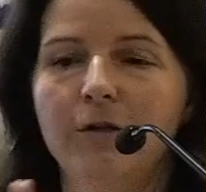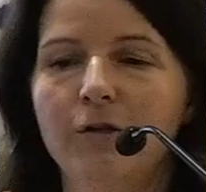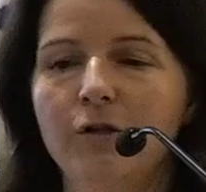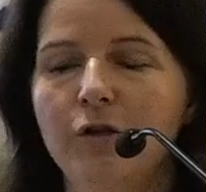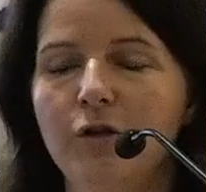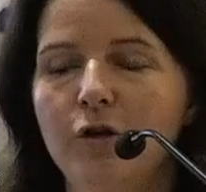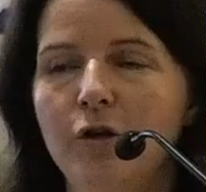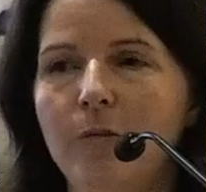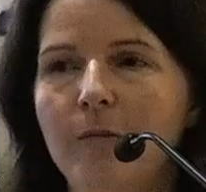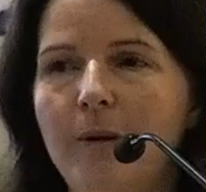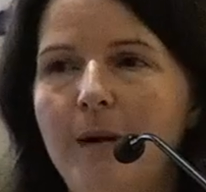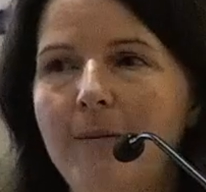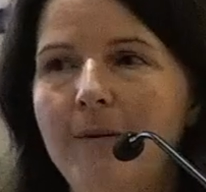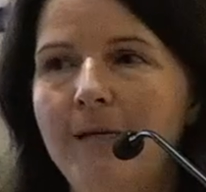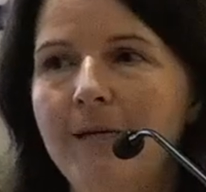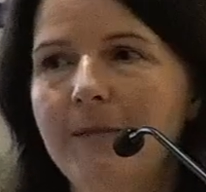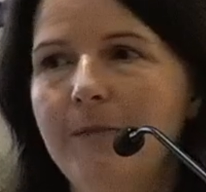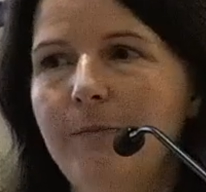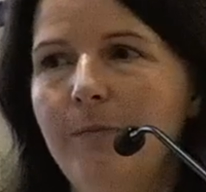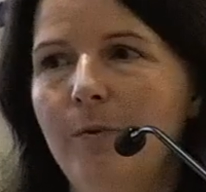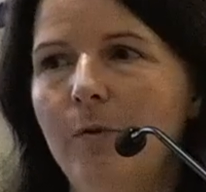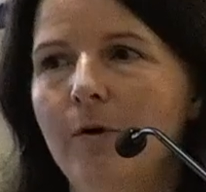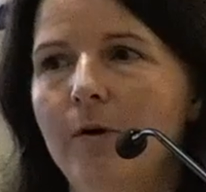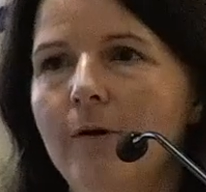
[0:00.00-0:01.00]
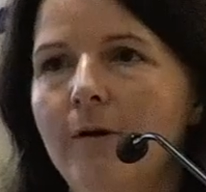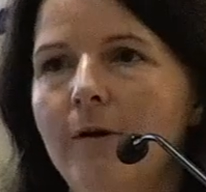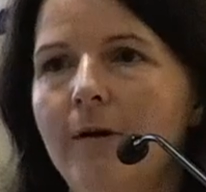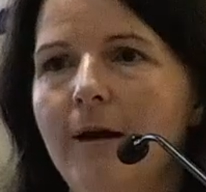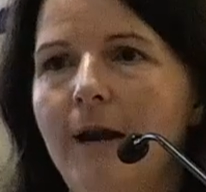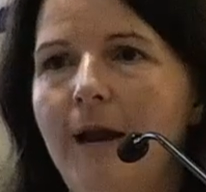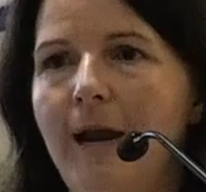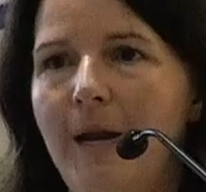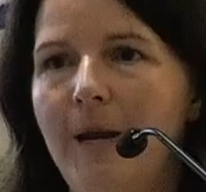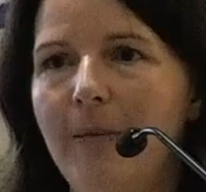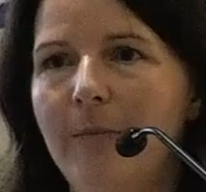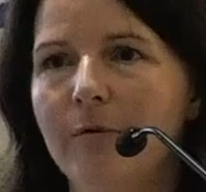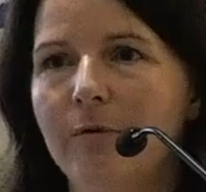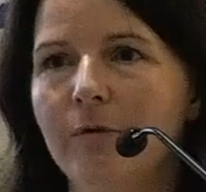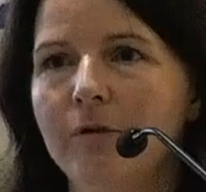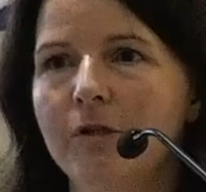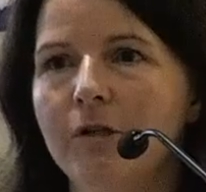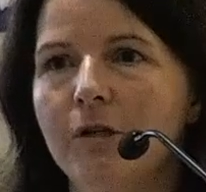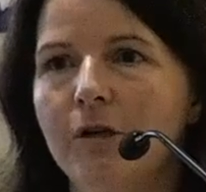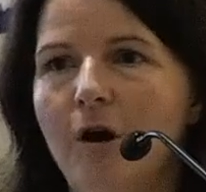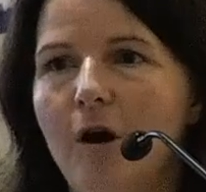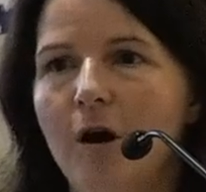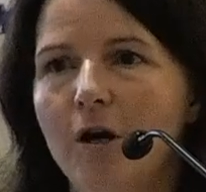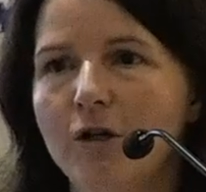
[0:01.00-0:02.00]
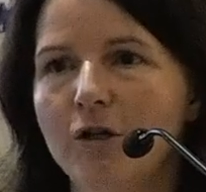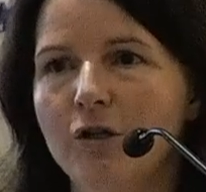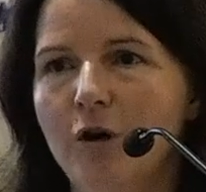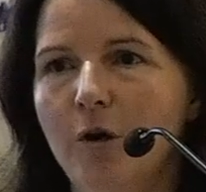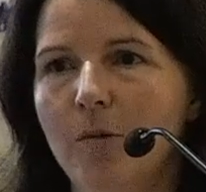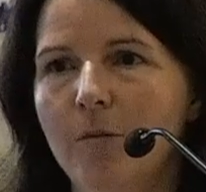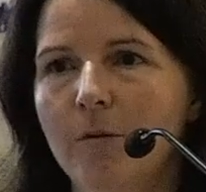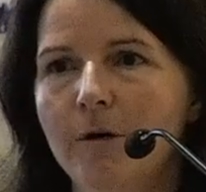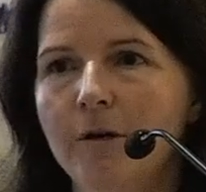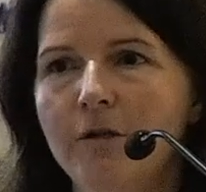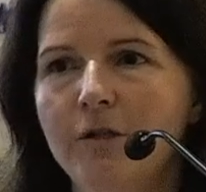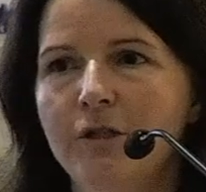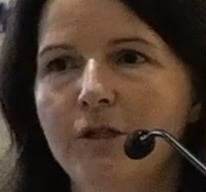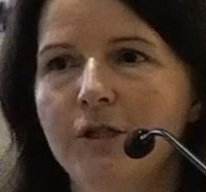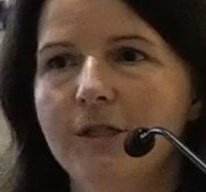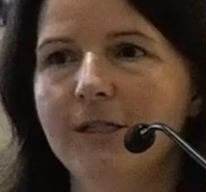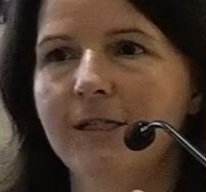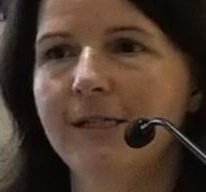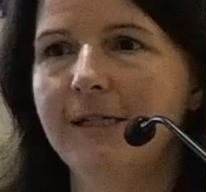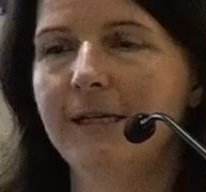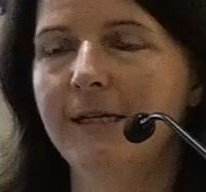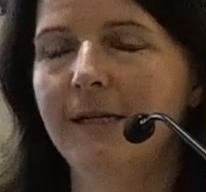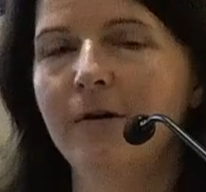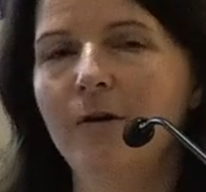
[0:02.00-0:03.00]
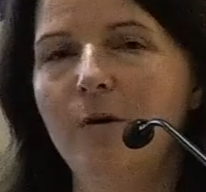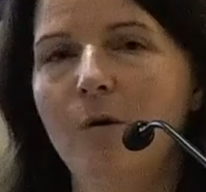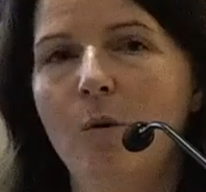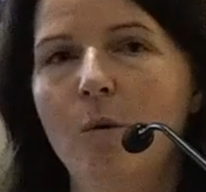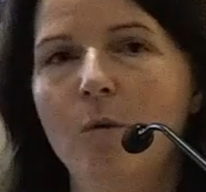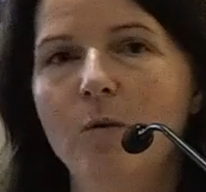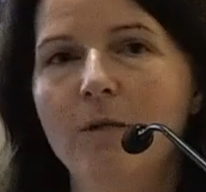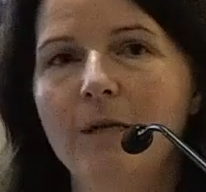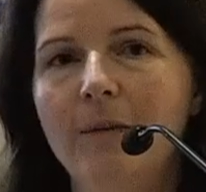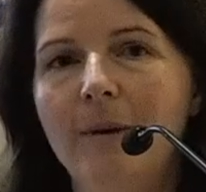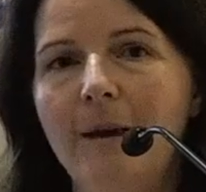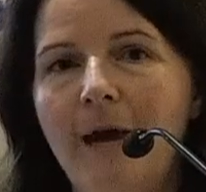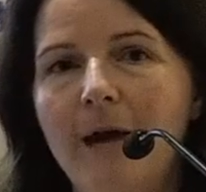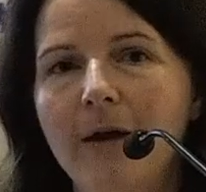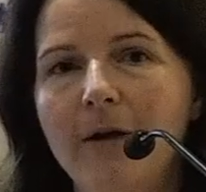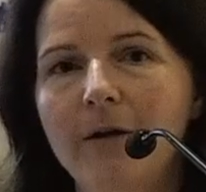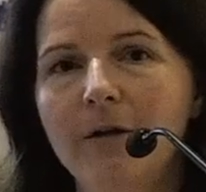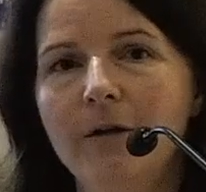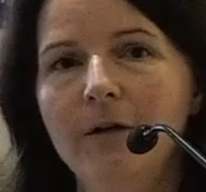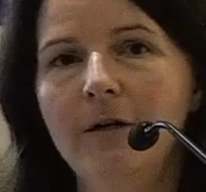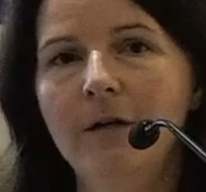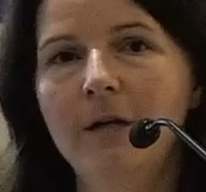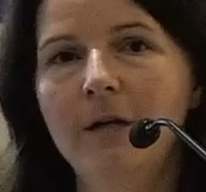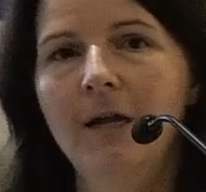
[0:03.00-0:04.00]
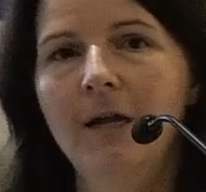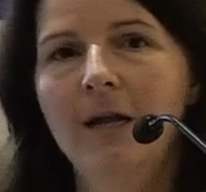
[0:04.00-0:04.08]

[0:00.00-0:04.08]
So your baby's born April to October, just sit in a holding pattern,